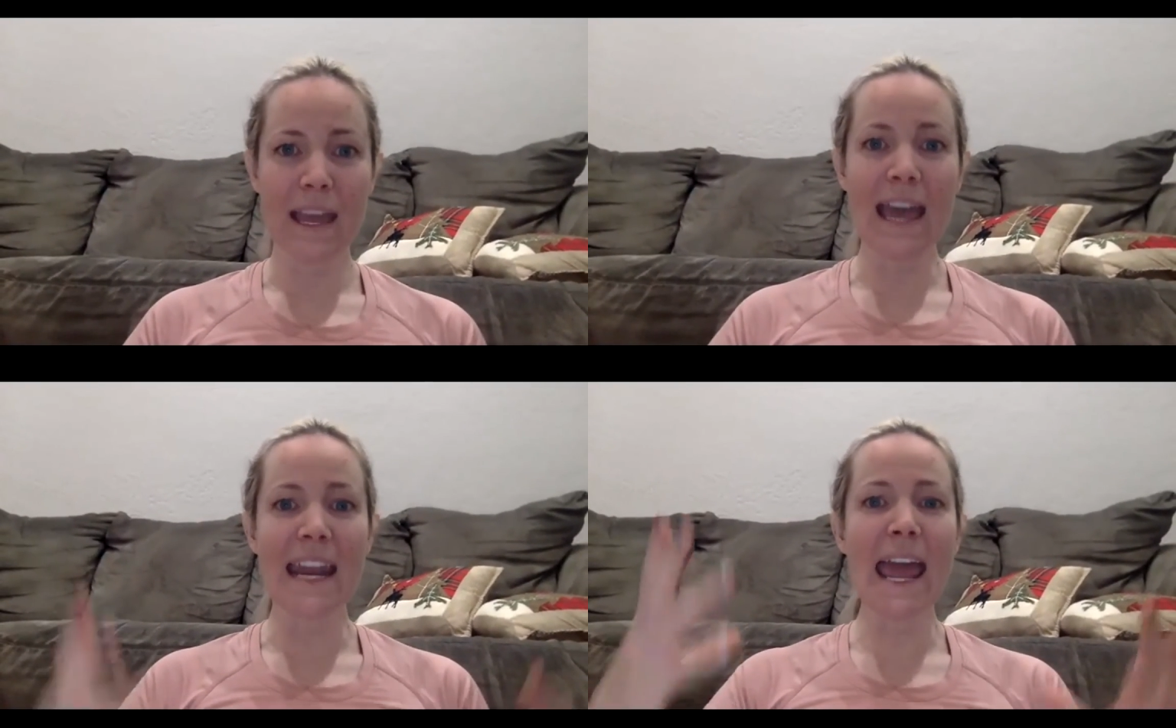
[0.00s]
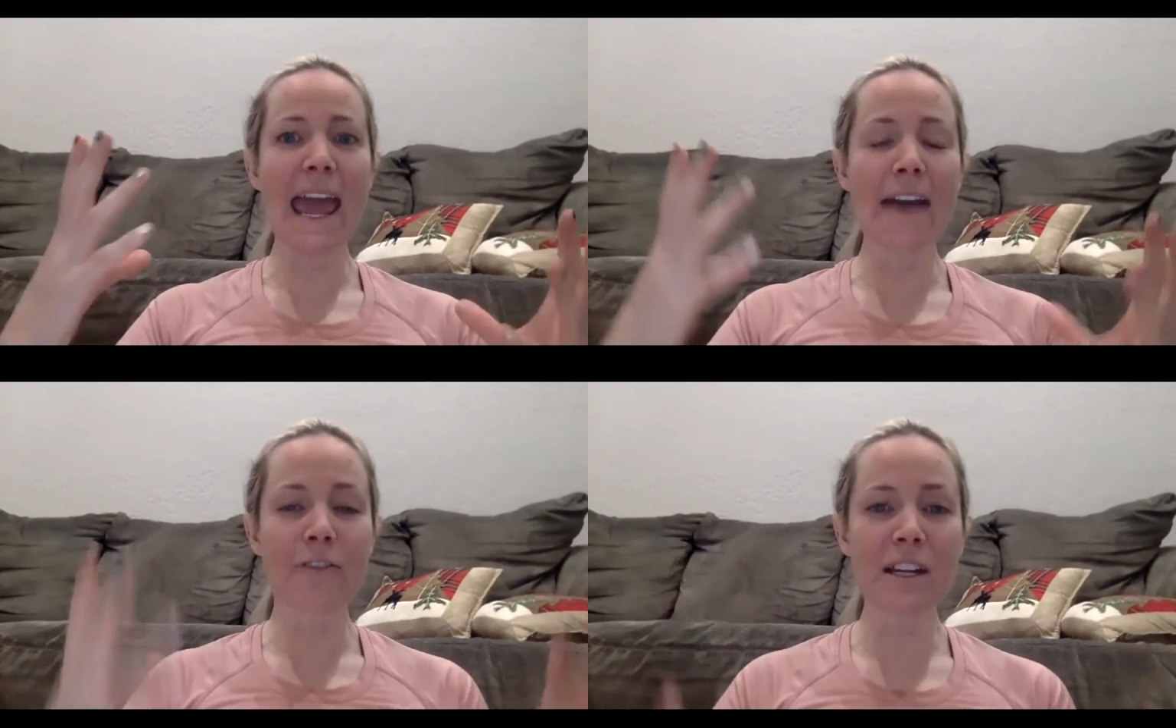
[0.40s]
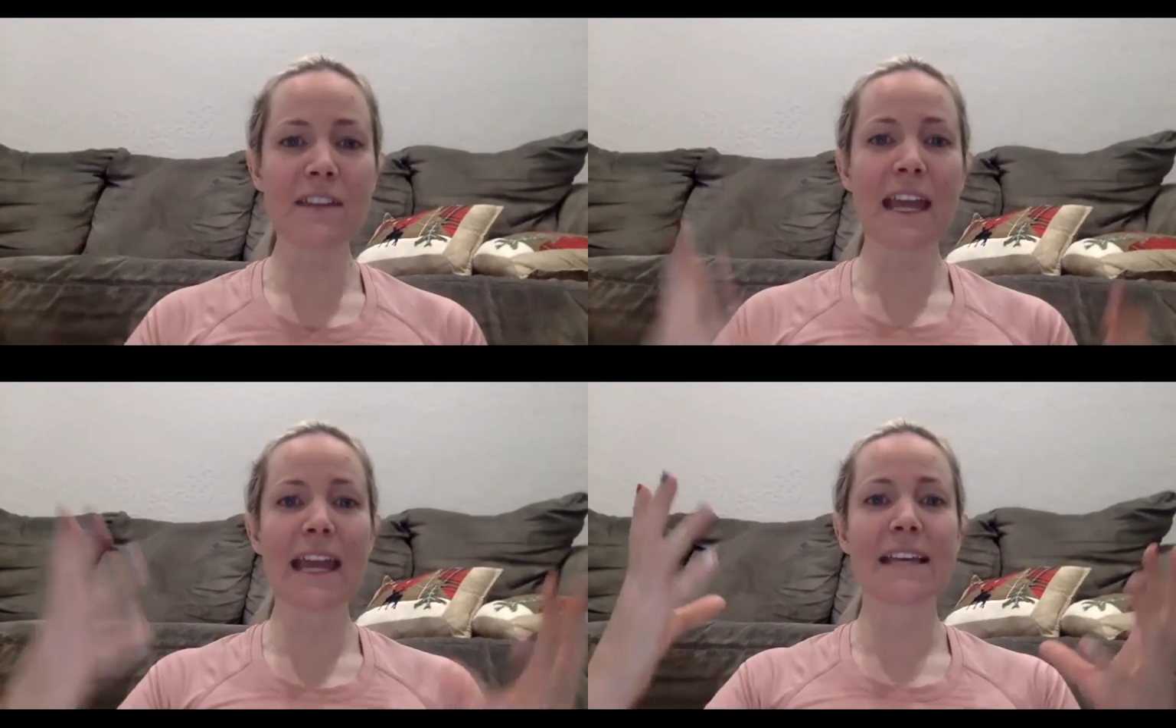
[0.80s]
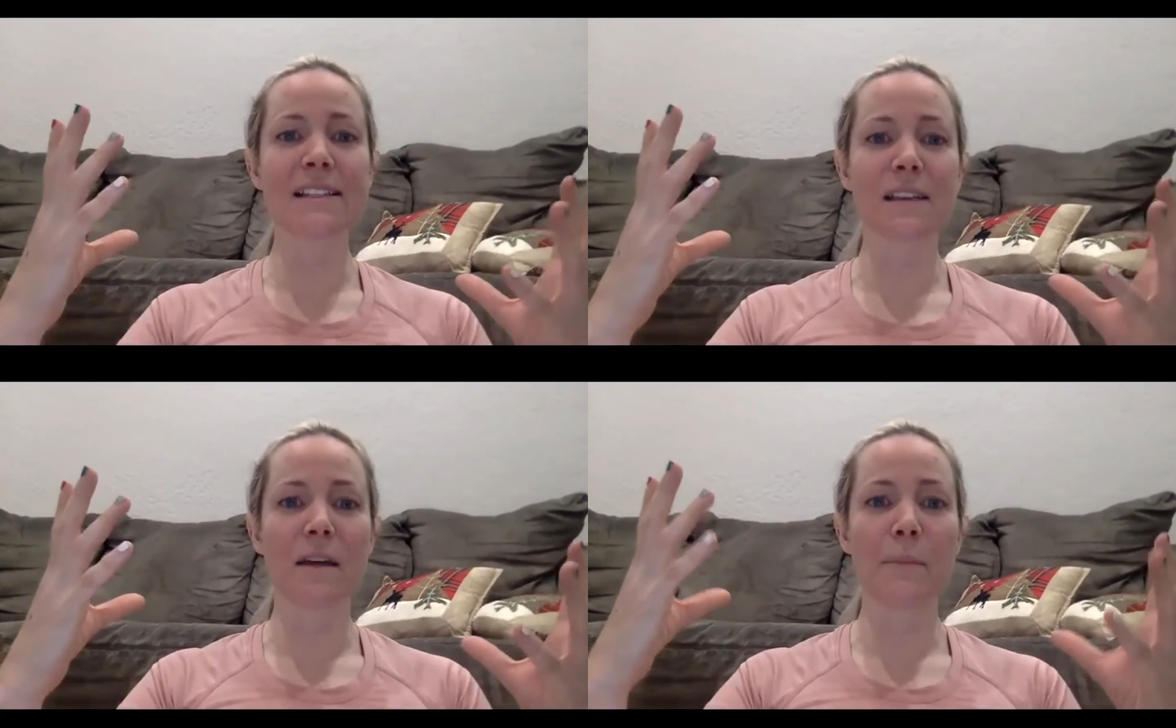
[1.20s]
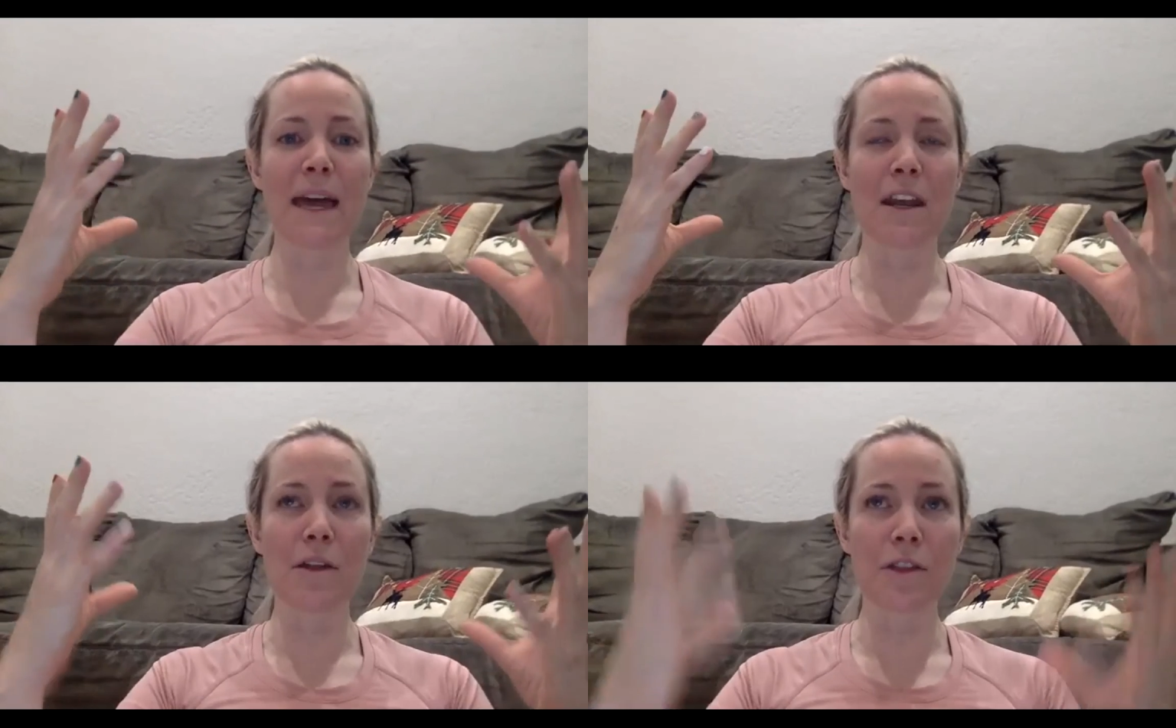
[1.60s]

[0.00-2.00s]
And everything is been